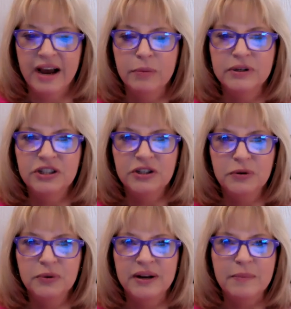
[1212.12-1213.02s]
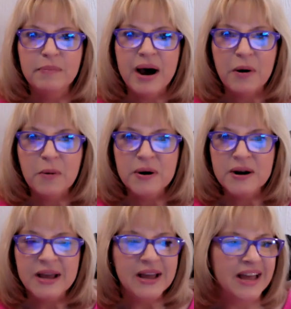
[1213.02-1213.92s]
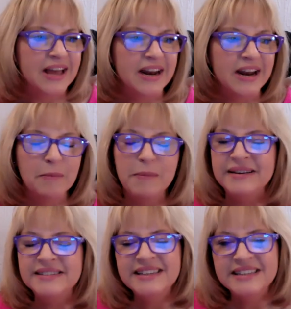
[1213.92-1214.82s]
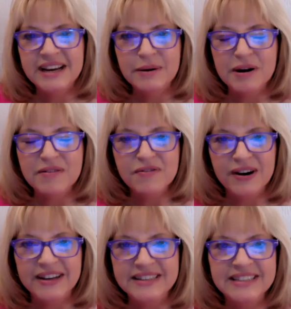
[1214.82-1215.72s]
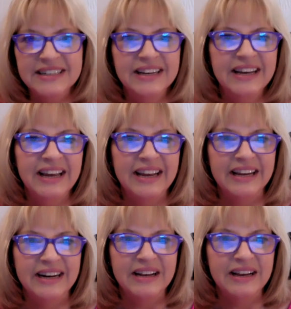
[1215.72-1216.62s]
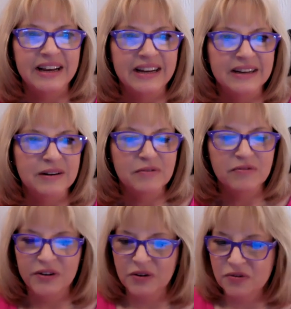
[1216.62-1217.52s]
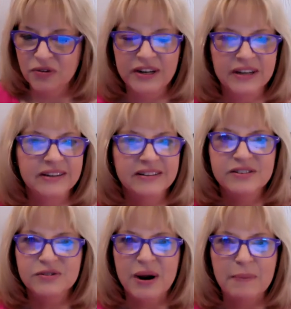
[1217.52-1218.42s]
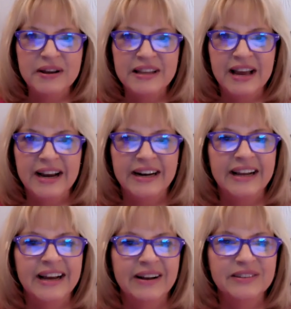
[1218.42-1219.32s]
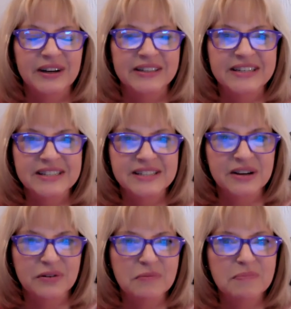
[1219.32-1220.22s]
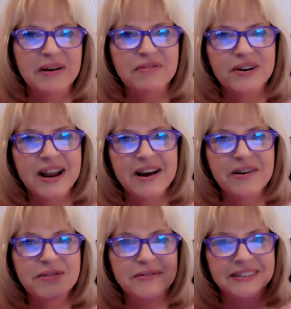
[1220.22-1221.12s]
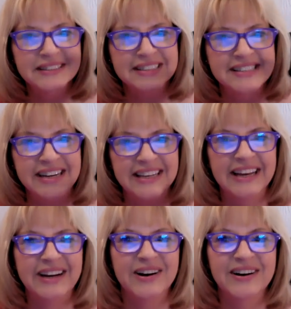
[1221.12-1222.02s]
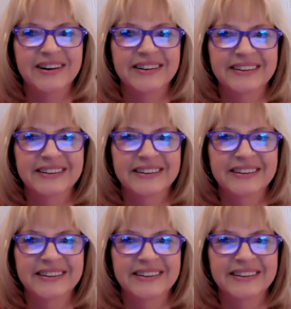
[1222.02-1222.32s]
I wish you an empowered and amazing day, my friend. And feel free to drop me a line. I'll talk to you soon. Bye for now. See you later.